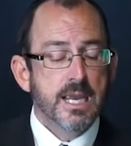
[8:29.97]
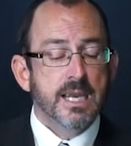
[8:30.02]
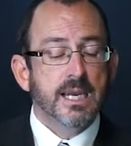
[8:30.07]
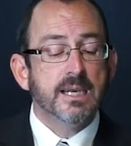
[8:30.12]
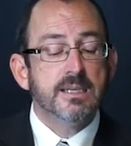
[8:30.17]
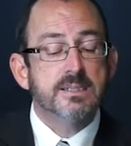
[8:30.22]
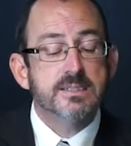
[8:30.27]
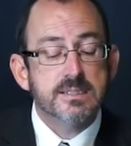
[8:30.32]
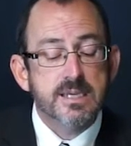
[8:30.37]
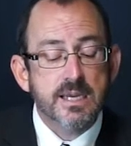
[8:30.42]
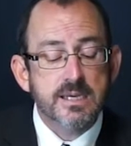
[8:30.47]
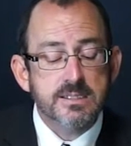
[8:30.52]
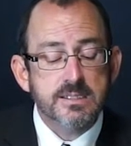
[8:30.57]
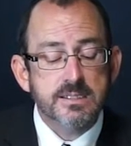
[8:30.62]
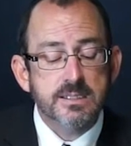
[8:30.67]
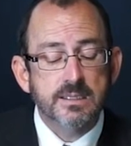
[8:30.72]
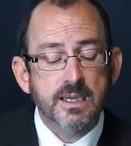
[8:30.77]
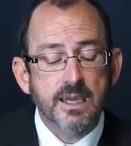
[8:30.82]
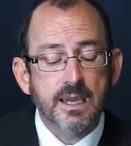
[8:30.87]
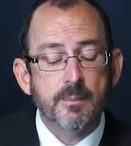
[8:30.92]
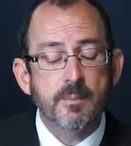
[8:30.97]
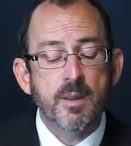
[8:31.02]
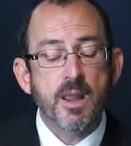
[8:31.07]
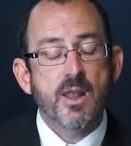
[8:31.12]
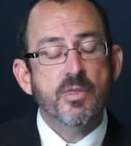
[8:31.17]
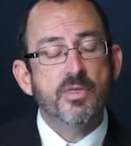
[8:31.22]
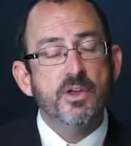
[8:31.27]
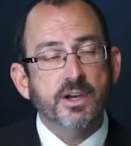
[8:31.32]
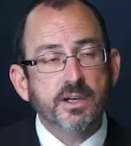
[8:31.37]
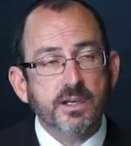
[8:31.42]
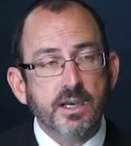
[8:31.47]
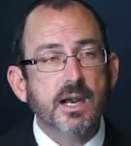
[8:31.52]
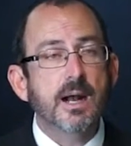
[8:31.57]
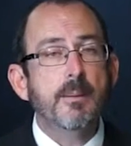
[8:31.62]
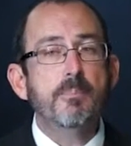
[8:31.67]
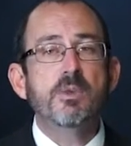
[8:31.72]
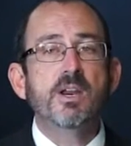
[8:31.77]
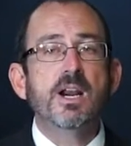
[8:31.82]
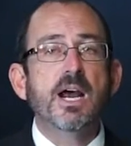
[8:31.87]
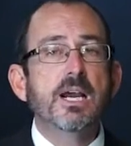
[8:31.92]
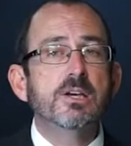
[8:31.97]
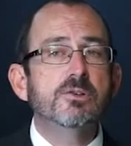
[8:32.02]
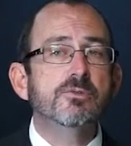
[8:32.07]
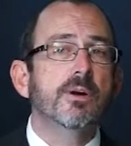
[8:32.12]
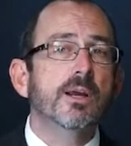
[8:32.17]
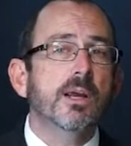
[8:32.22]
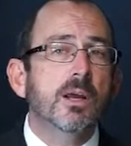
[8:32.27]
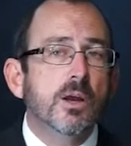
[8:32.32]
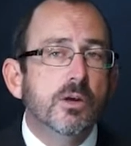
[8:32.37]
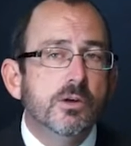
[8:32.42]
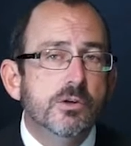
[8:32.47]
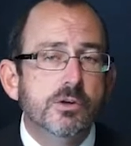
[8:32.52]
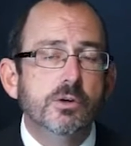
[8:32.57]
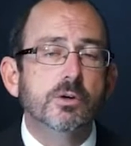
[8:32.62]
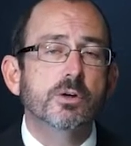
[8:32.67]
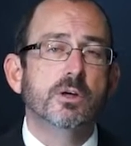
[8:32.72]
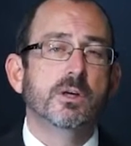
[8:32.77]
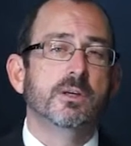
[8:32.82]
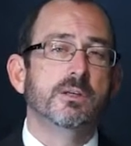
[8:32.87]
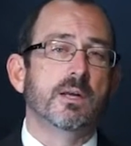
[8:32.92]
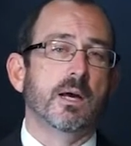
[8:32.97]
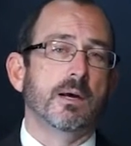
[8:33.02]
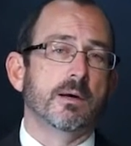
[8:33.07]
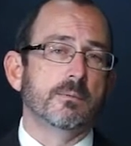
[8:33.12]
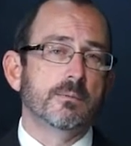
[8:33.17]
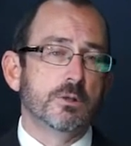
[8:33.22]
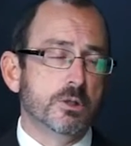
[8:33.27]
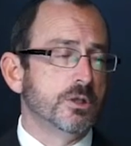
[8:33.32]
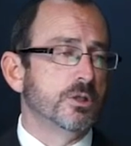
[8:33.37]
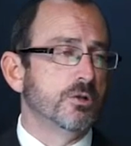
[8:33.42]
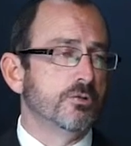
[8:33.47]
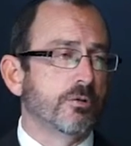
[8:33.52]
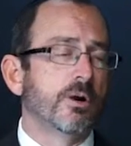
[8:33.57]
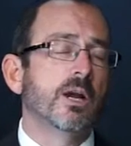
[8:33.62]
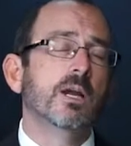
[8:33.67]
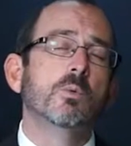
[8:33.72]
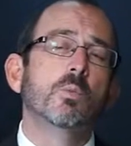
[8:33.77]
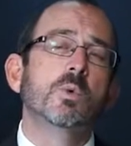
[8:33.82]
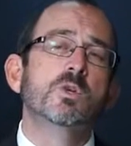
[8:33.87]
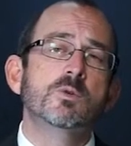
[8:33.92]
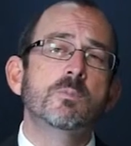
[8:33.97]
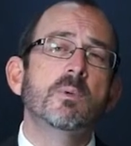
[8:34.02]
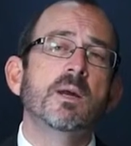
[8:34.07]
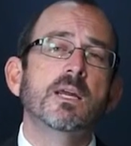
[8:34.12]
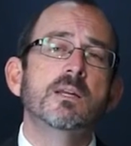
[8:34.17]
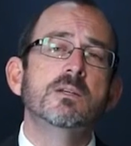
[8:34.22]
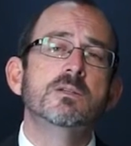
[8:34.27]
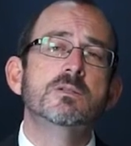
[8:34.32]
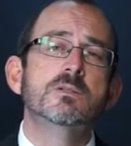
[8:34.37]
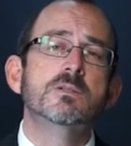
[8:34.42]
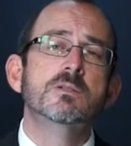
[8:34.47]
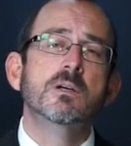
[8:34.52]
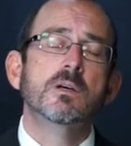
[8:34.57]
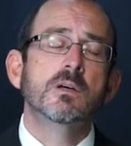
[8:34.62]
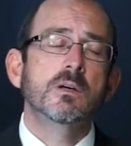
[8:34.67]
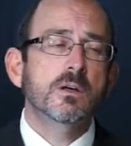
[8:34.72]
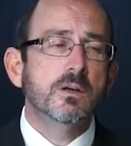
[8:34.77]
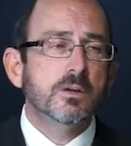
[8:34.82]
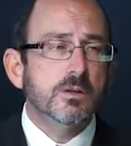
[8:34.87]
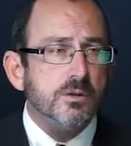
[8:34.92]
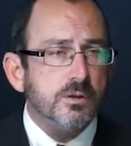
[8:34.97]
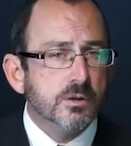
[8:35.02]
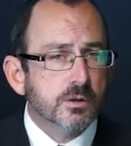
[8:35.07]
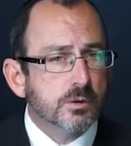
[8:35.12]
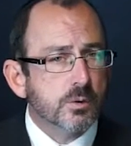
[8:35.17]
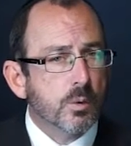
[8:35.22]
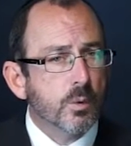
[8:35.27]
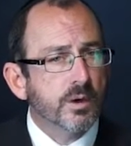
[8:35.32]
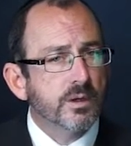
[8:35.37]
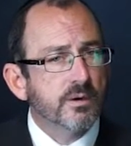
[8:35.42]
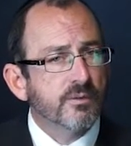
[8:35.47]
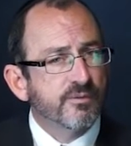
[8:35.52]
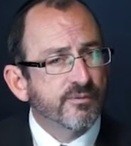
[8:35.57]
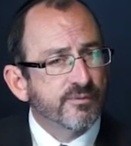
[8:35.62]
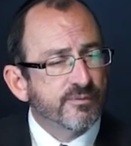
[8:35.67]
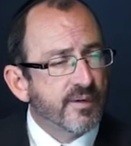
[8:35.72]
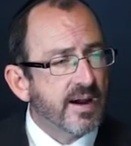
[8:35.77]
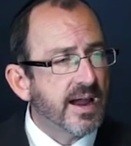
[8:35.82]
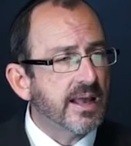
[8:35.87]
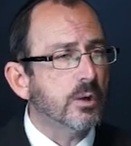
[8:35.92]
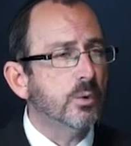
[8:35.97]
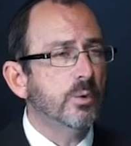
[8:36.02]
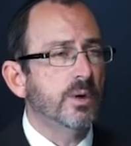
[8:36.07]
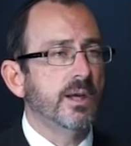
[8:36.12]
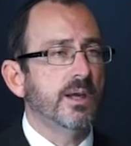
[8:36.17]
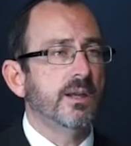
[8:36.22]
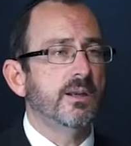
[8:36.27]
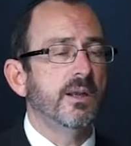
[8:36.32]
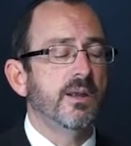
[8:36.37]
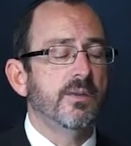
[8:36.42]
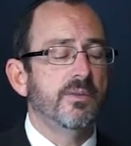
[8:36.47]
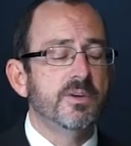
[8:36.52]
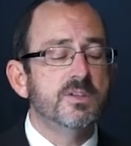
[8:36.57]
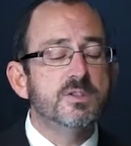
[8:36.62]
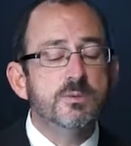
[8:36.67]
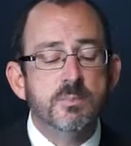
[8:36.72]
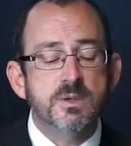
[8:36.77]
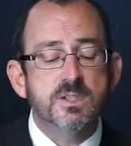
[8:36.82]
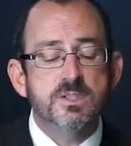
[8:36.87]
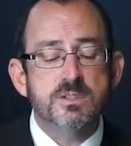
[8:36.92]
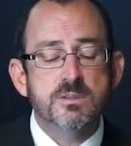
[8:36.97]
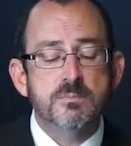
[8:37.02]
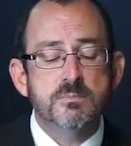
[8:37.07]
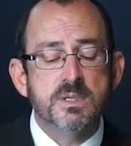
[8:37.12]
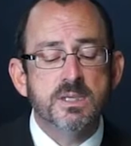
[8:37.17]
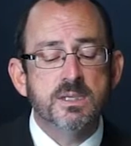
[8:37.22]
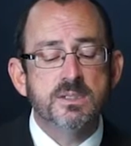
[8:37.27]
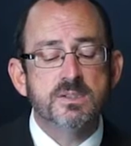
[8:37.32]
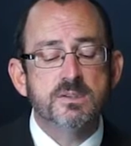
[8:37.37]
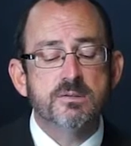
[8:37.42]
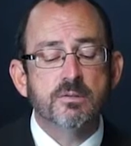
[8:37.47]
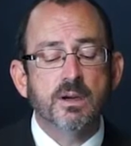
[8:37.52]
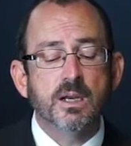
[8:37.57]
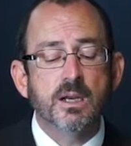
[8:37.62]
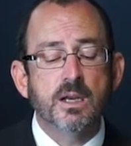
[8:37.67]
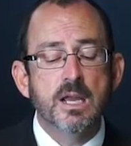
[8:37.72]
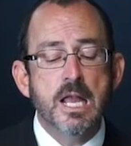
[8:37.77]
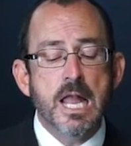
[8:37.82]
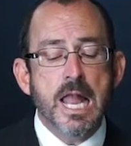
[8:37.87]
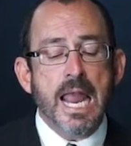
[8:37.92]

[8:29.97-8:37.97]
He says to them, "The cup that I drink, you're going to drink," which means you're going to follow in this ministry.